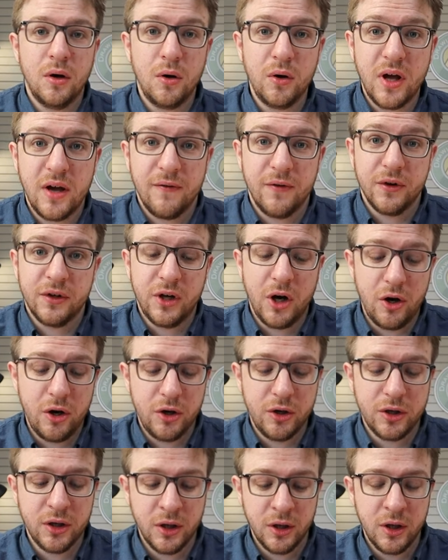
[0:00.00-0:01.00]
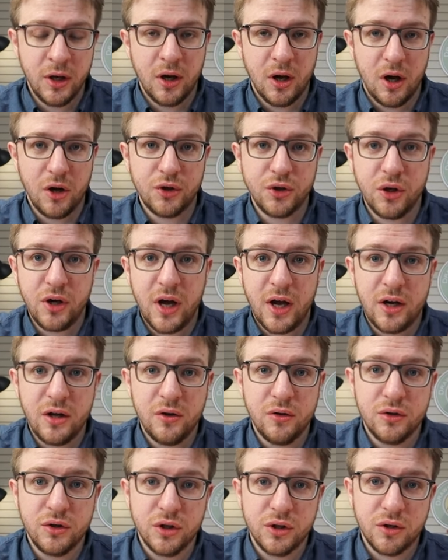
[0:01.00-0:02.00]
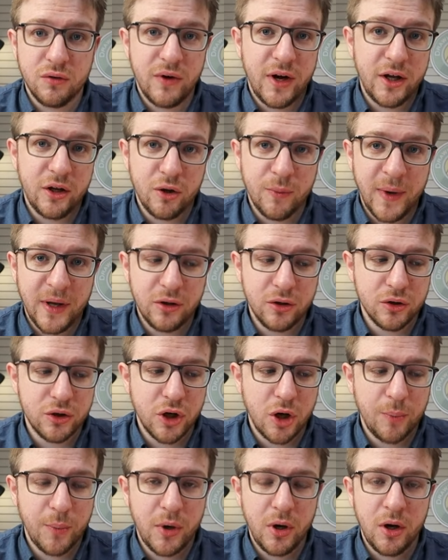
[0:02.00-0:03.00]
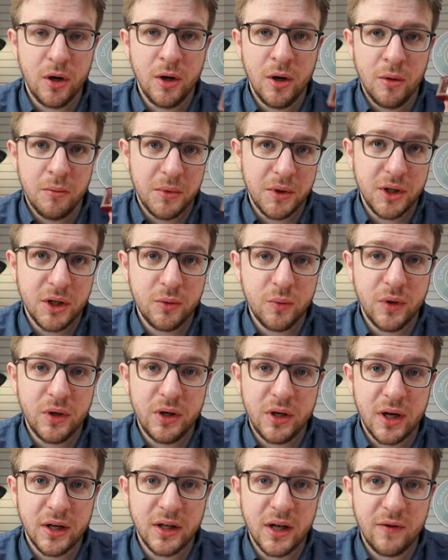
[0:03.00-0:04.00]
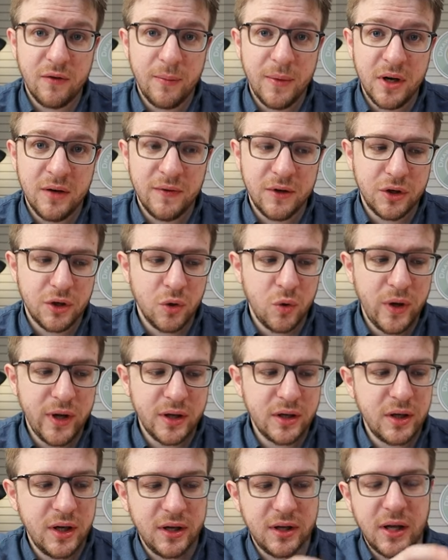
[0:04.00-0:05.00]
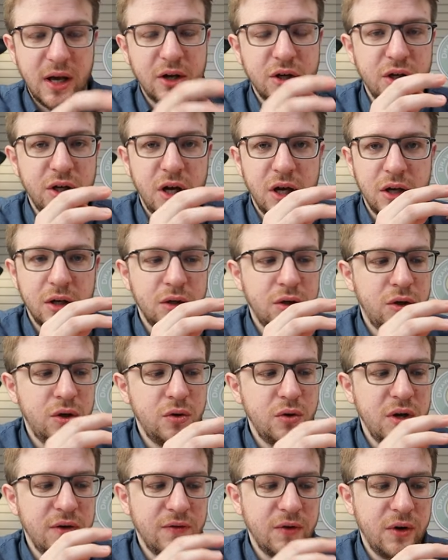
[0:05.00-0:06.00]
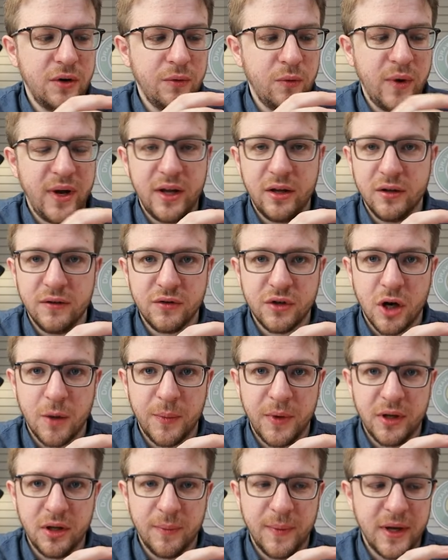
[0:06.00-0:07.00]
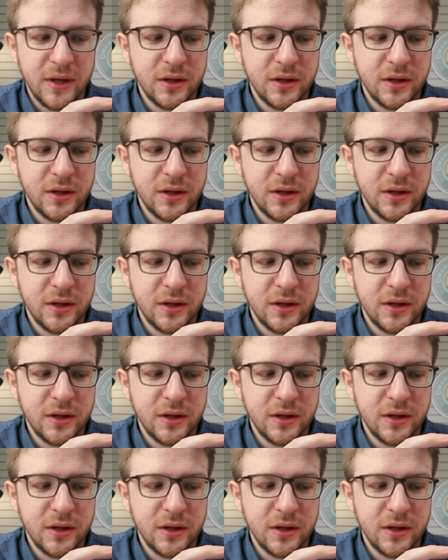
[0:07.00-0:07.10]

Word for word: Okay, for starters, I'll show you how to use just a regular pencil sharpener, but this one does have a bit of a twist. It's actually got two different ways of sharpening the